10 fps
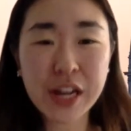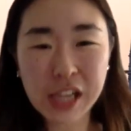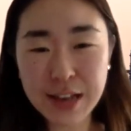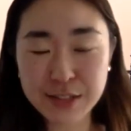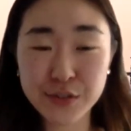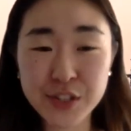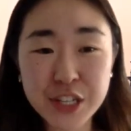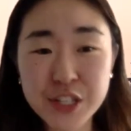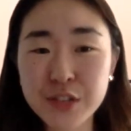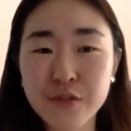class of
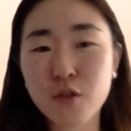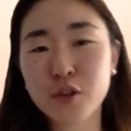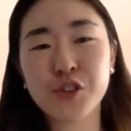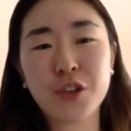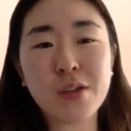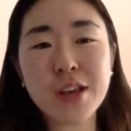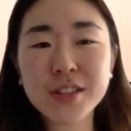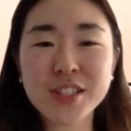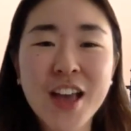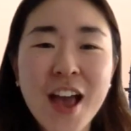64
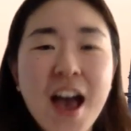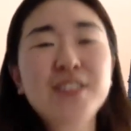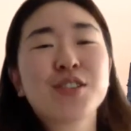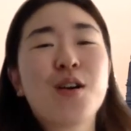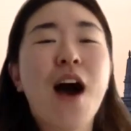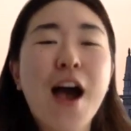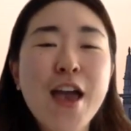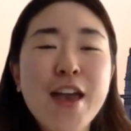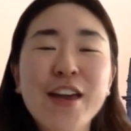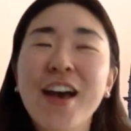students. And so
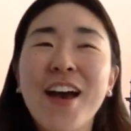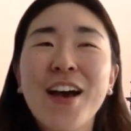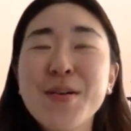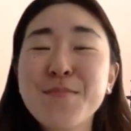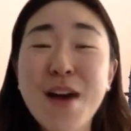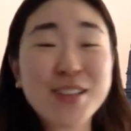I my